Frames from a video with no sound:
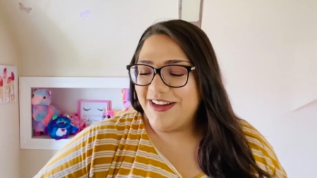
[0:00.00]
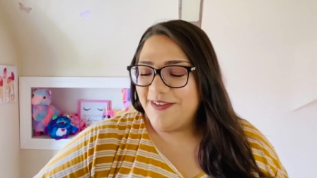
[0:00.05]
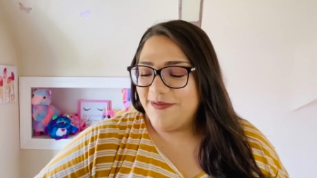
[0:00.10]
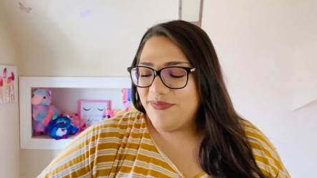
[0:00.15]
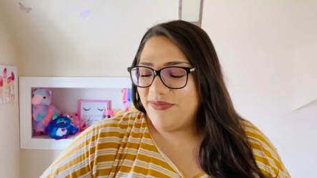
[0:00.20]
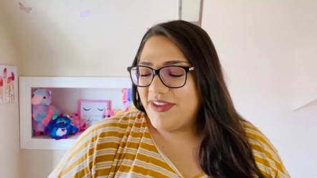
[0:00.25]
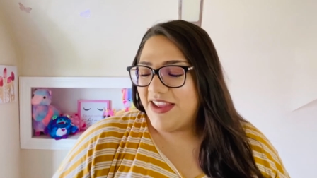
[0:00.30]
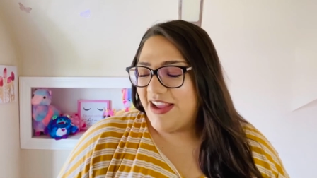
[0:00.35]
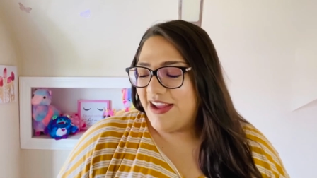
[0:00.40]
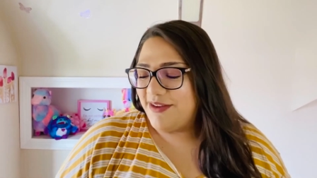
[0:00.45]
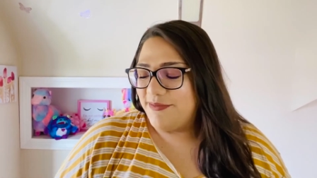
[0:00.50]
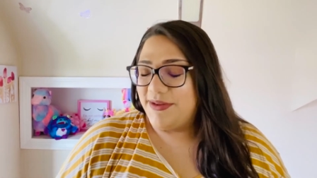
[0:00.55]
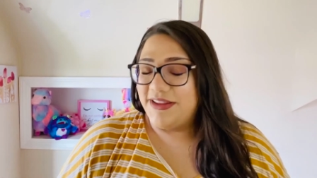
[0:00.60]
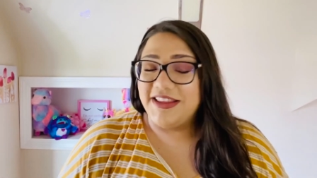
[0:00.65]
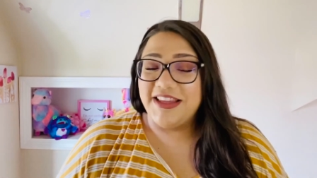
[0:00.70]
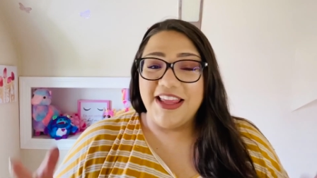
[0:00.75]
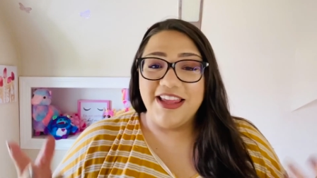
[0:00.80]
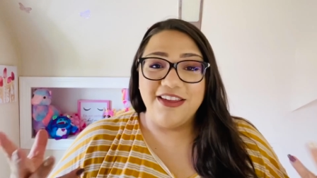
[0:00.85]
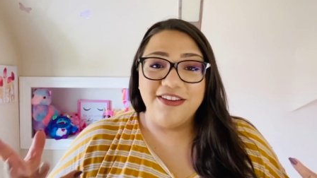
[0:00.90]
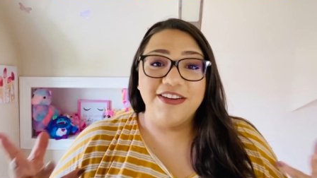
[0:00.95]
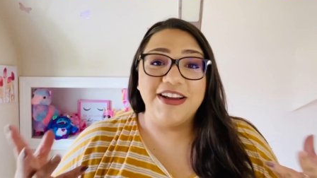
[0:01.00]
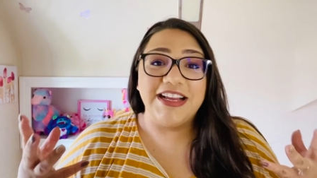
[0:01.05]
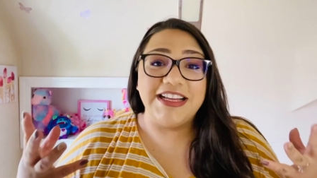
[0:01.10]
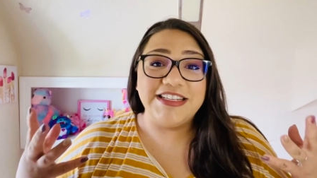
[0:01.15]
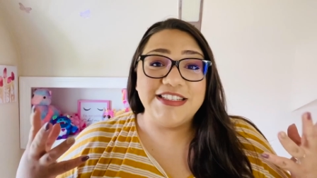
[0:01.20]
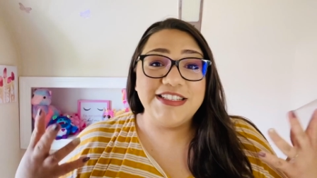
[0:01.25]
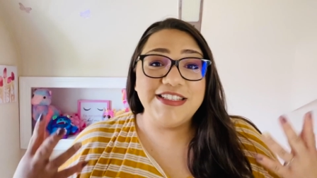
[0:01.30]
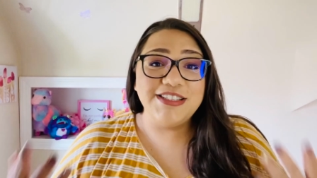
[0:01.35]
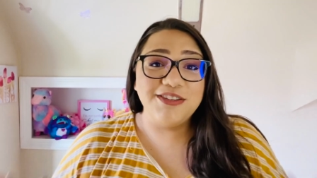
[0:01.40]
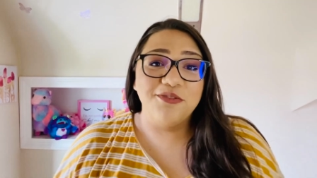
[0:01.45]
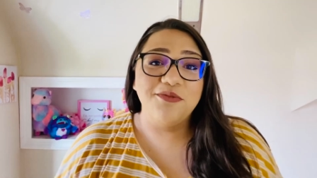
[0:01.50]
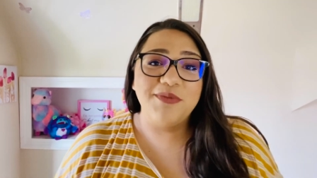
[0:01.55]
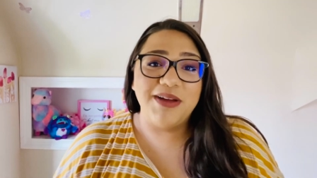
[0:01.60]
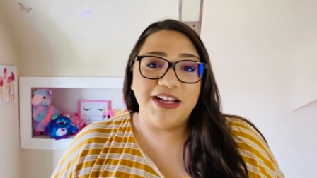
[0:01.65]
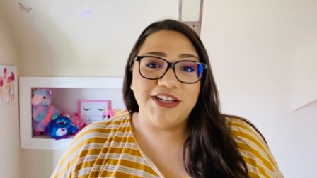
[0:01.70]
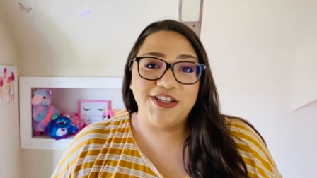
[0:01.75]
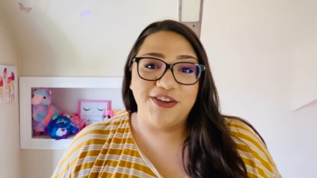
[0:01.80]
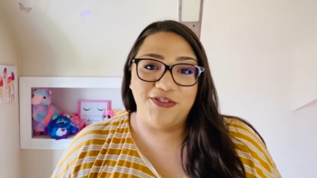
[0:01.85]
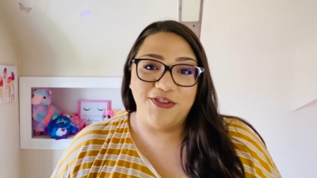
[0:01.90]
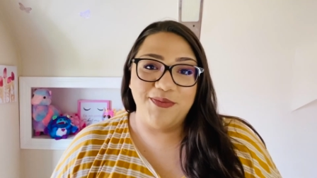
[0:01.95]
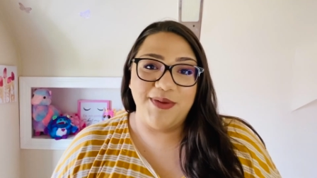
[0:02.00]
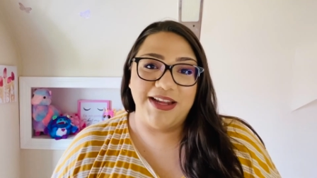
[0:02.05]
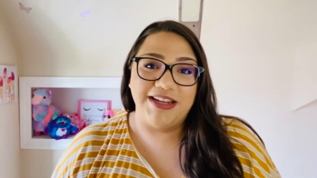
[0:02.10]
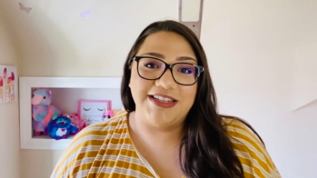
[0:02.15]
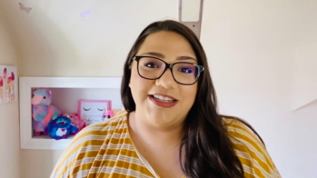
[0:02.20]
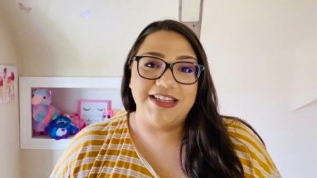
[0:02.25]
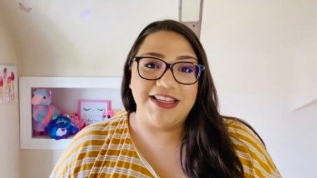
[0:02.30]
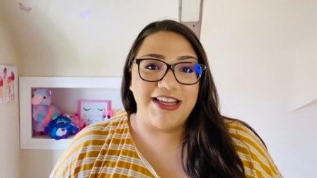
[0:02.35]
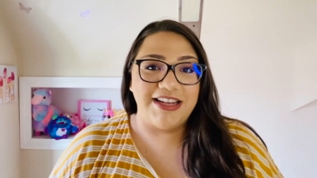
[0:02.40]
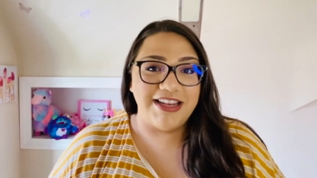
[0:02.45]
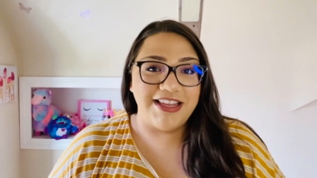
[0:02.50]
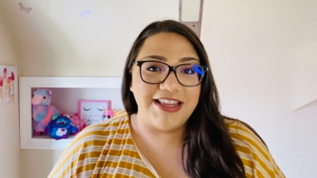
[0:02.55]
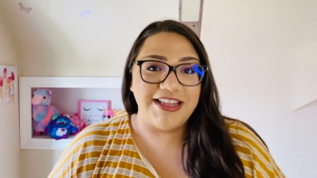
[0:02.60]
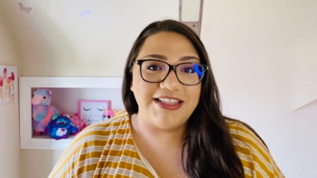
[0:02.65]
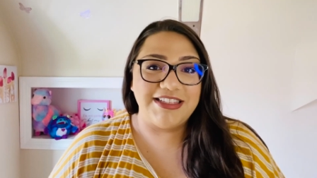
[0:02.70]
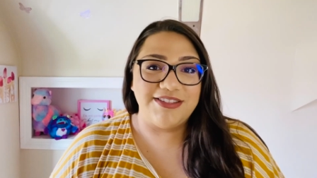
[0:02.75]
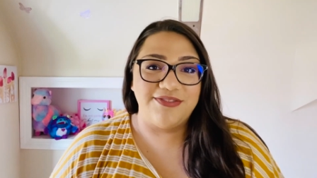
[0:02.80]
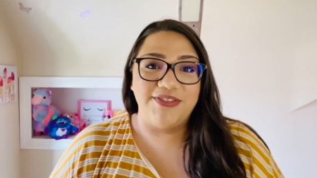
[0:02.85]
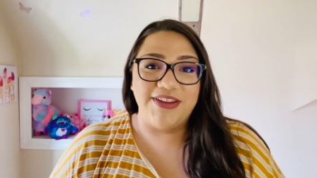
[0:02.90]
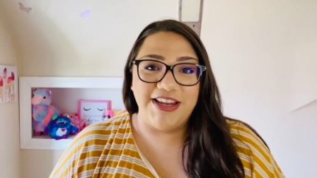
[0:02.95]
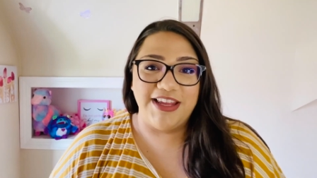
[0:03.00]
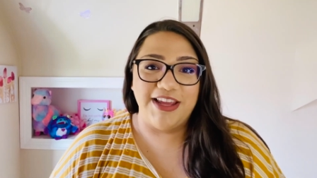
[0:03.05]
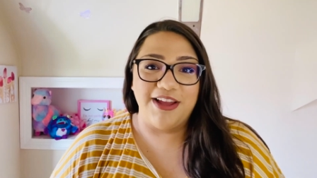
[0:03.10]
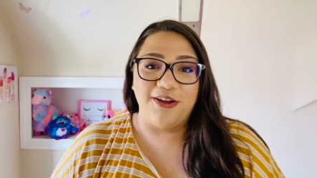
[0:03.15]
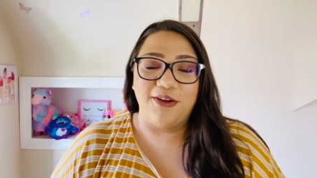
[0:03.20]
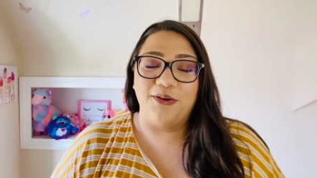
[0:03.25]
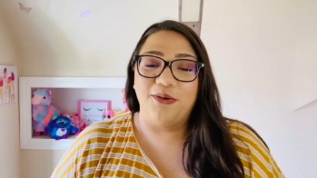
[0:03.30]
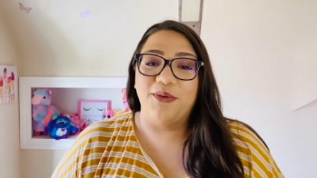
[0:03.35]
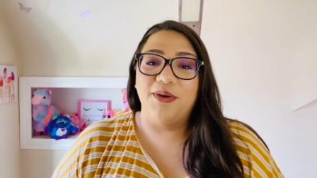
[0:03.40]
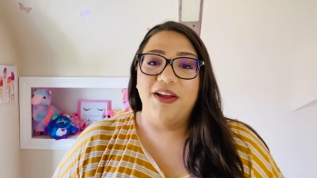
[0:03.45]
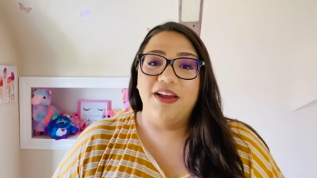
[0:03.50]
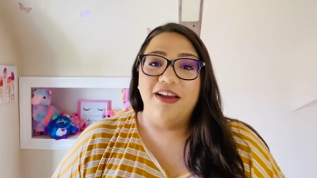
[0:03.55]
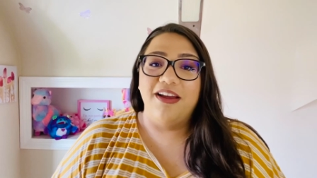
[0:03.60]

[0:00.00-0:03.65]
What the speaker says: But thank you guys so much if you made it to the end of this video.